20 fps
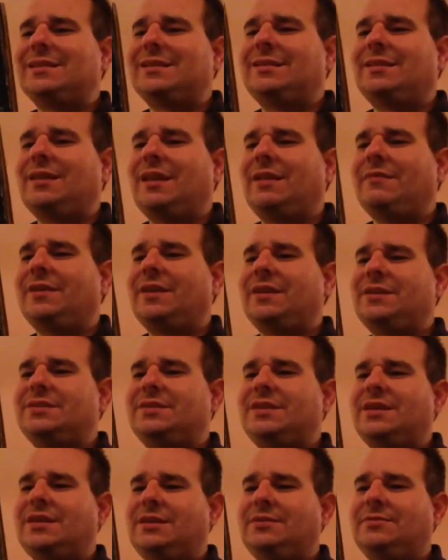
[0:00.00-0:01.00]
"Lovely to
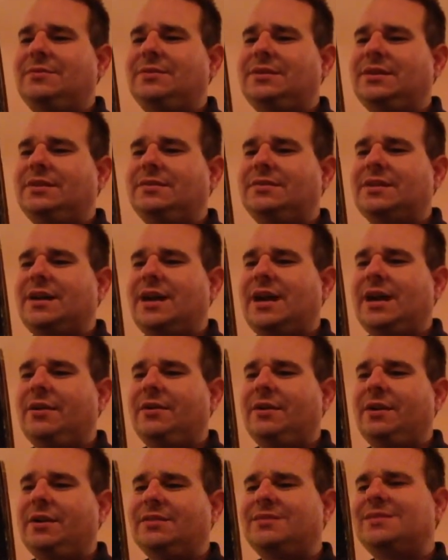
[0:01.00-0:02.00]
See You" in "Dear
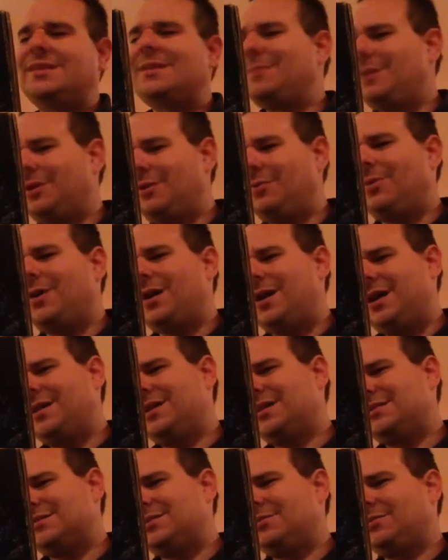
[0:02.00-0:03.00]
Diary" and "Send Me No Wine."
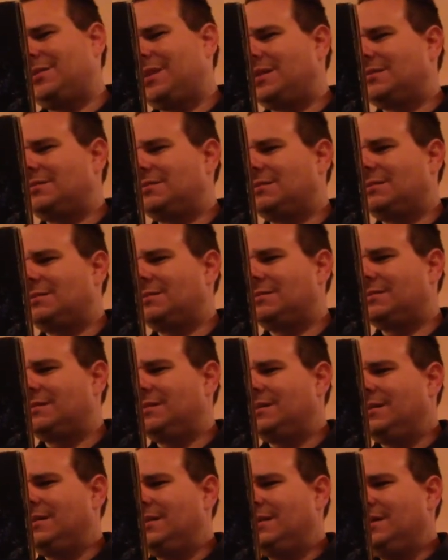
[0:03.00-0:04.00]
That's an okay song.
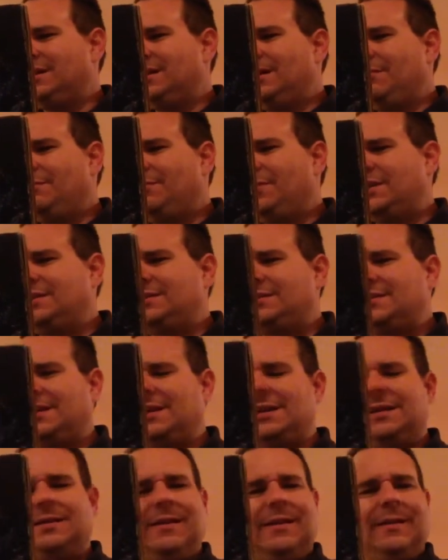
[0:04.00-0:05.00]
But,
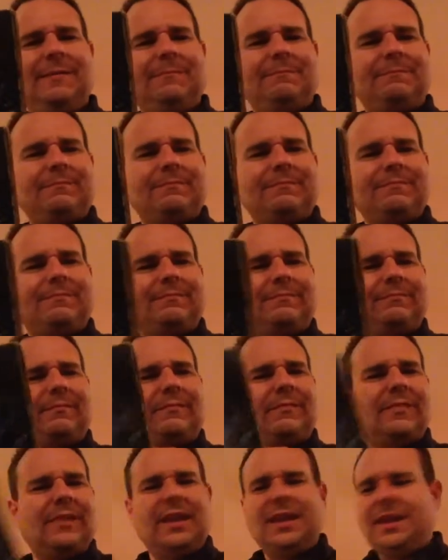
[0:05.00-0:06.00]
uh,
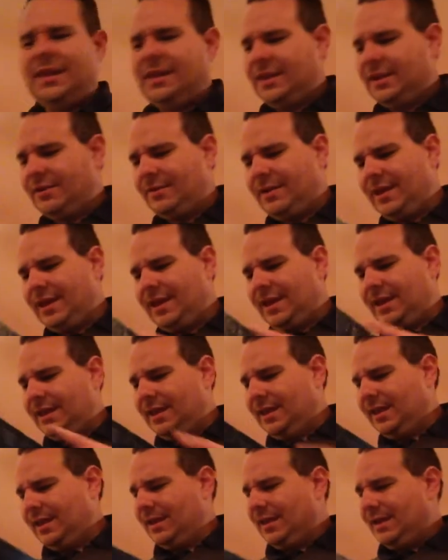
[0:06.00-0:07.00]
you know,
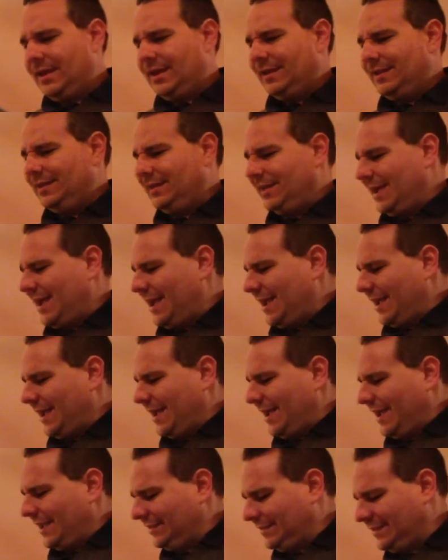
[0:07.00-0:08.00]
I,
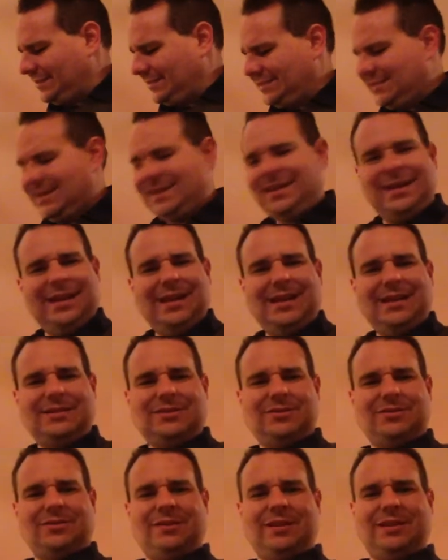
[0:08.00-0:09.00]
the CD
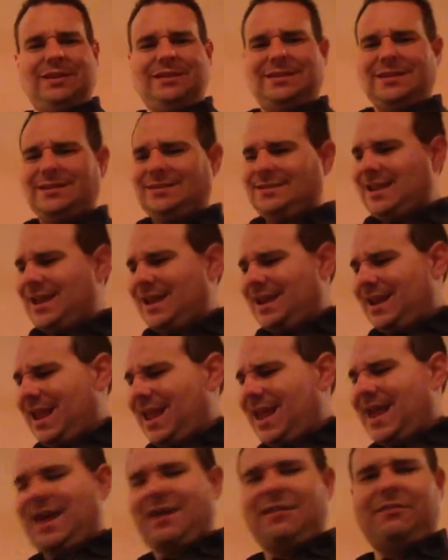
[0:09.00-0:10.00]
certainly does not
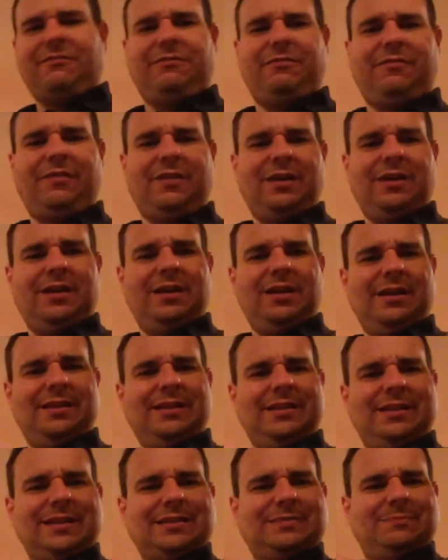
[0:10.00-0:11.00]
have
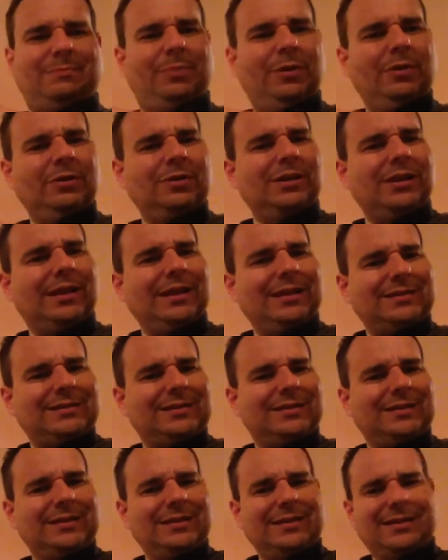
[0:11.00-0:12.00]
this booklet.